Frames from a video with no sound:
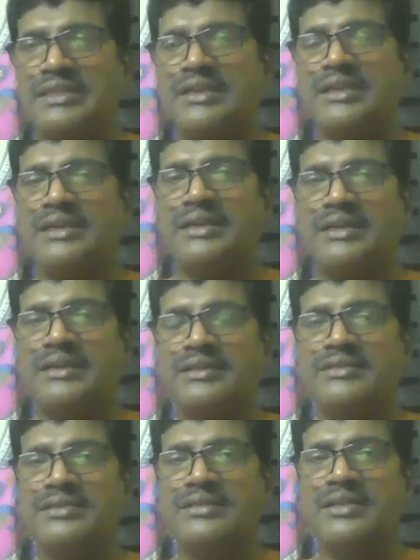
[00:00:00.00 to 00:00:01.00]
Uh,
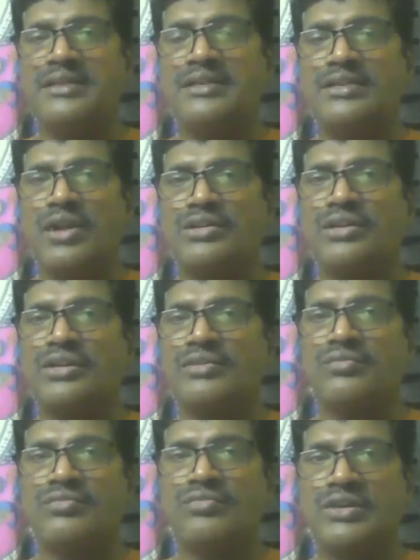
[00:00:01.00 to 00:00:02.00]

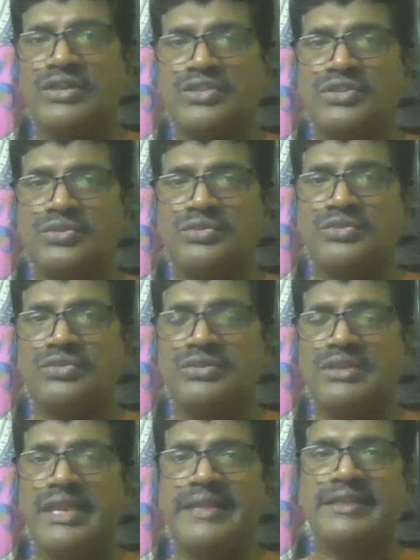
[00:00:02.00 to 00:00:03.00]
doctor wants to
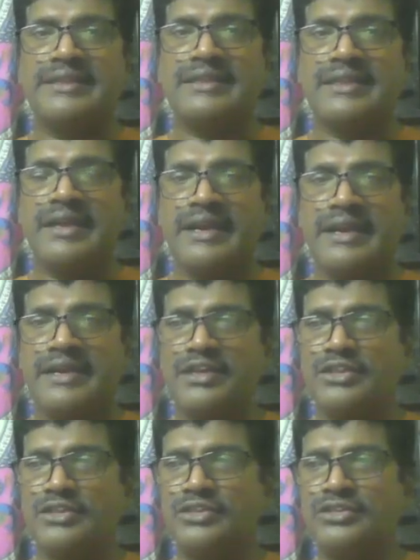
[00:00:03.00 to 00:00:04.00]
take her
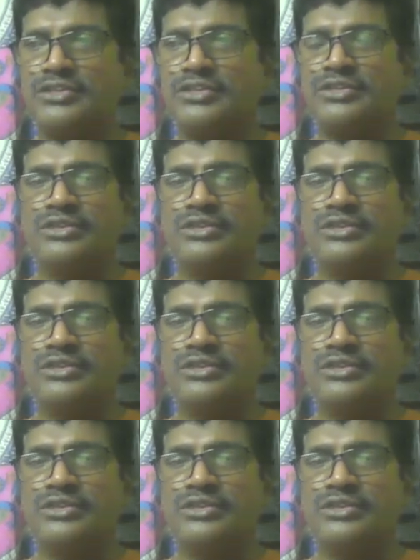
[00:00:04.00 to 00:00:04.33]
into